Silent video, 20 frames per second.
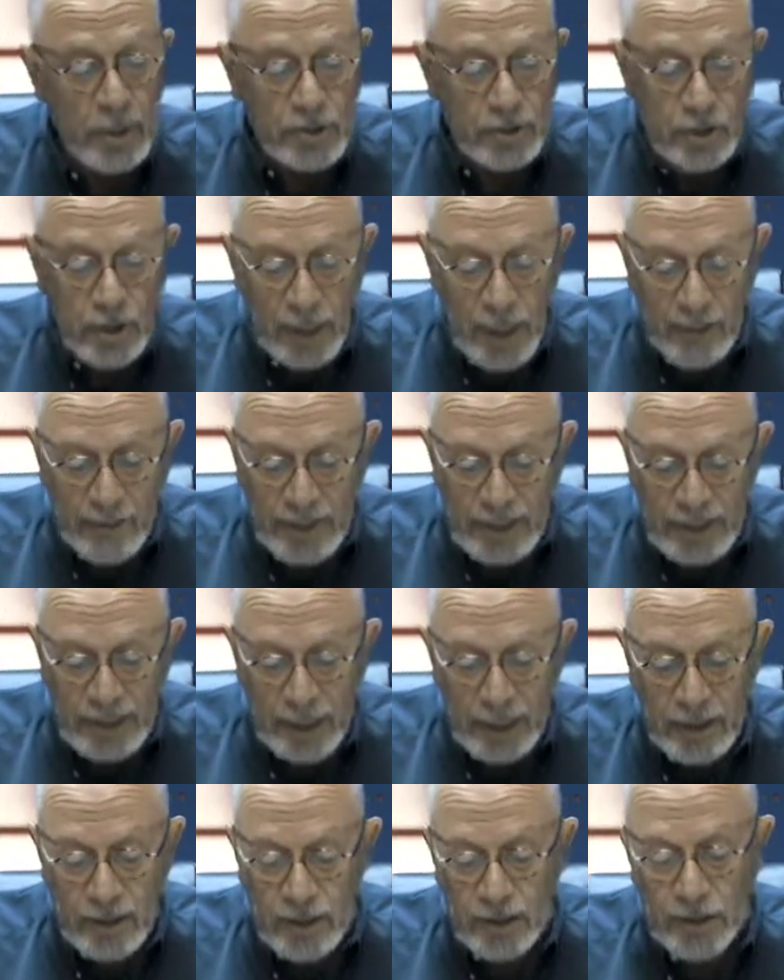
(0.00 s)
So let me
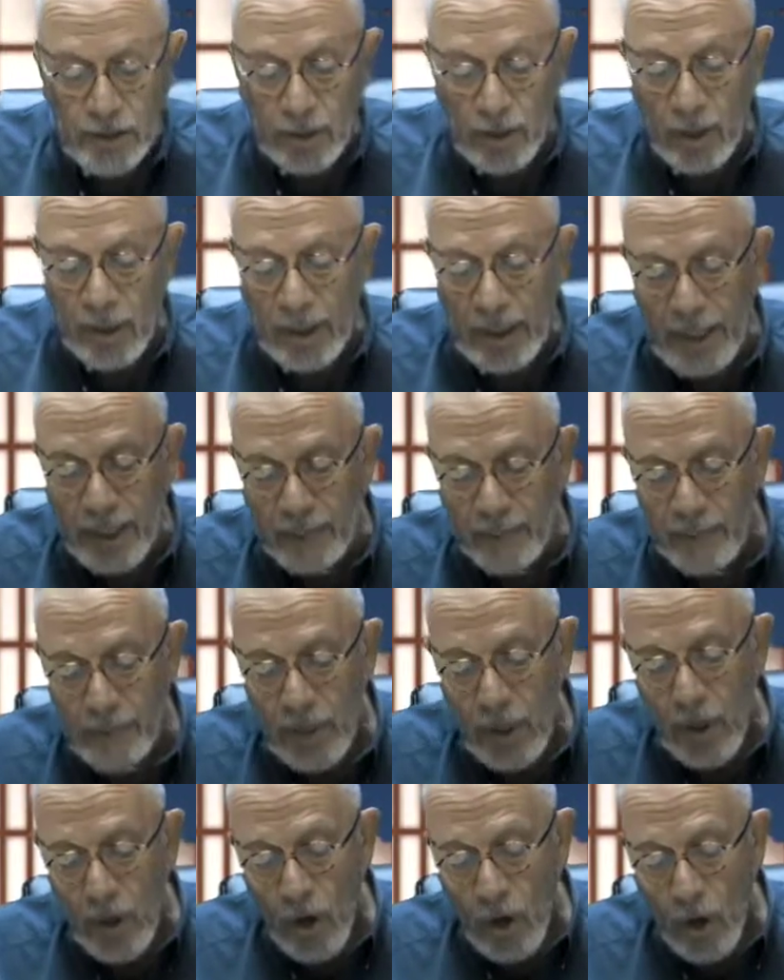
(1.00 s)
tell you the story of
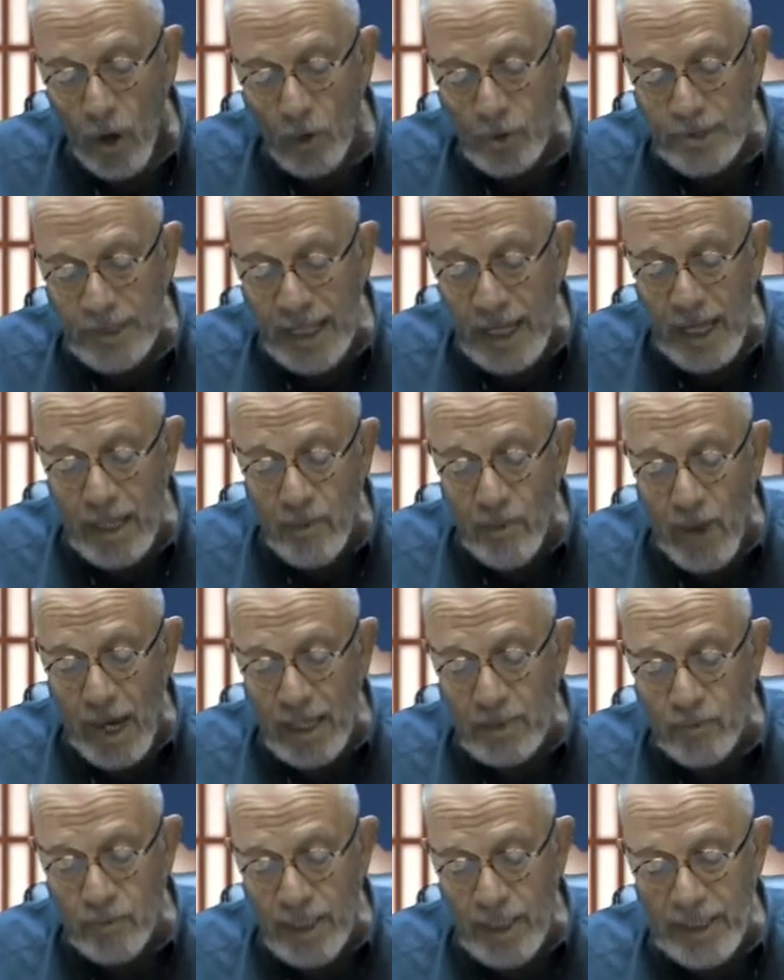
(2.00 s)
Jose
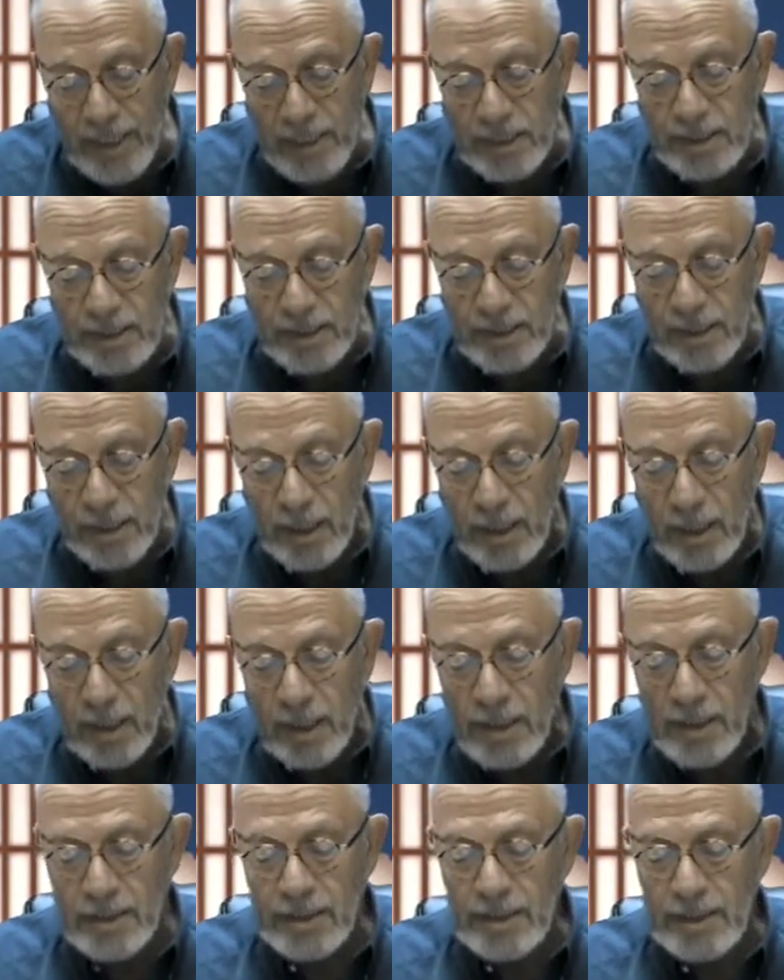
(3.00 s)
Rodriguez
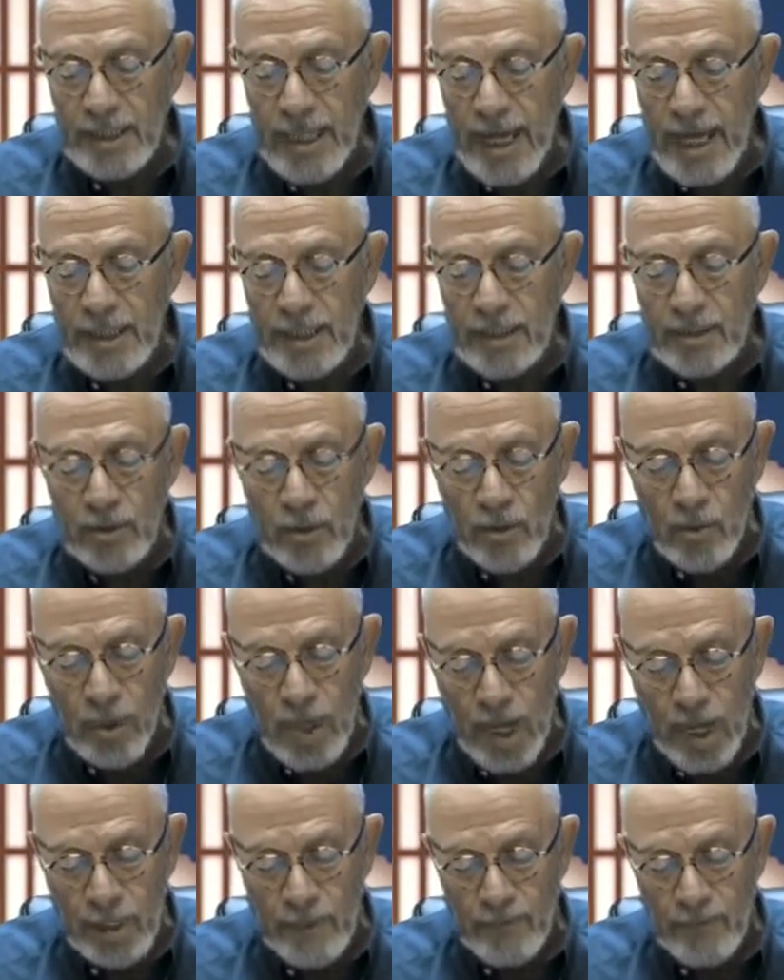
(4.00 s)

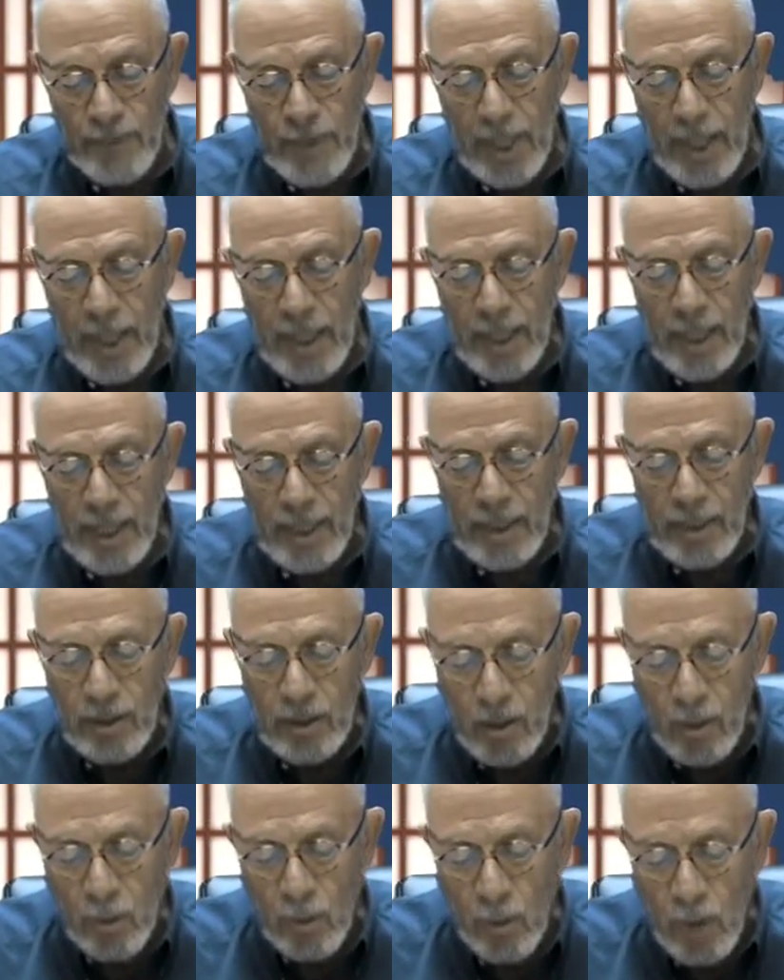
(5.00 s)
Saladuna and
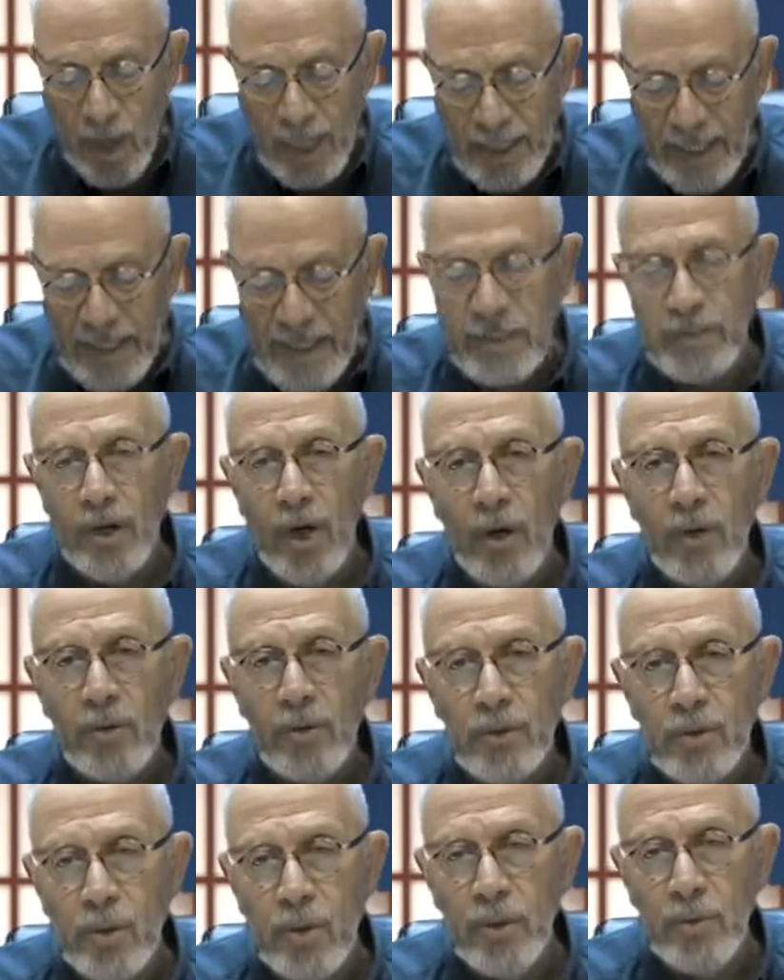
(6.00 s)
Juanito
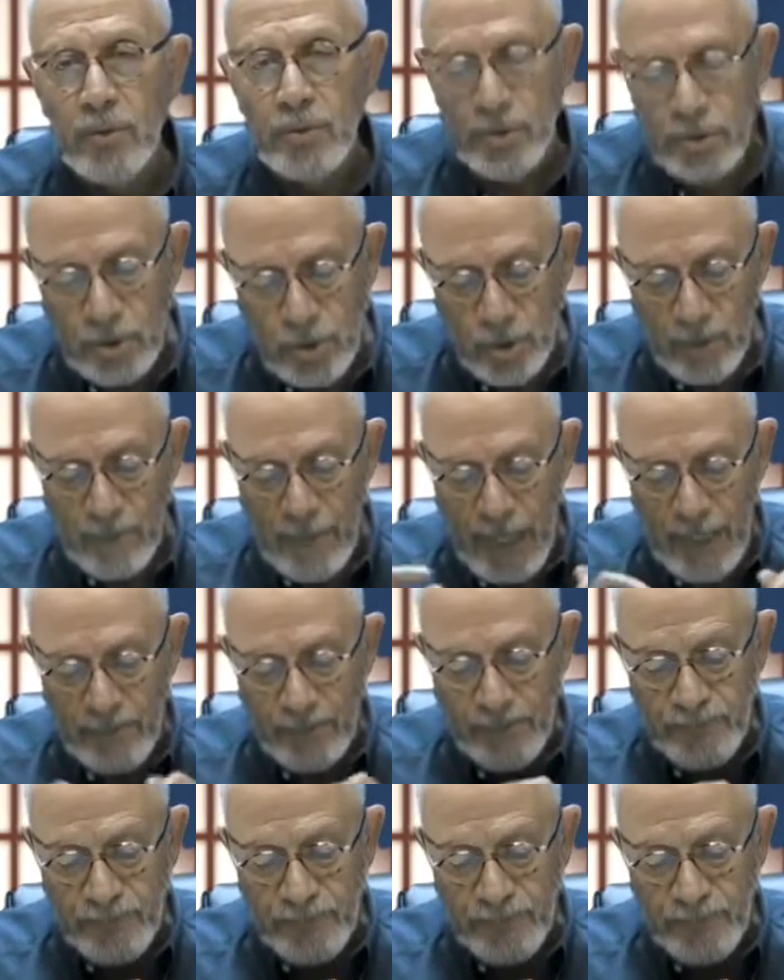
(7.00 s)
Cruz, two men.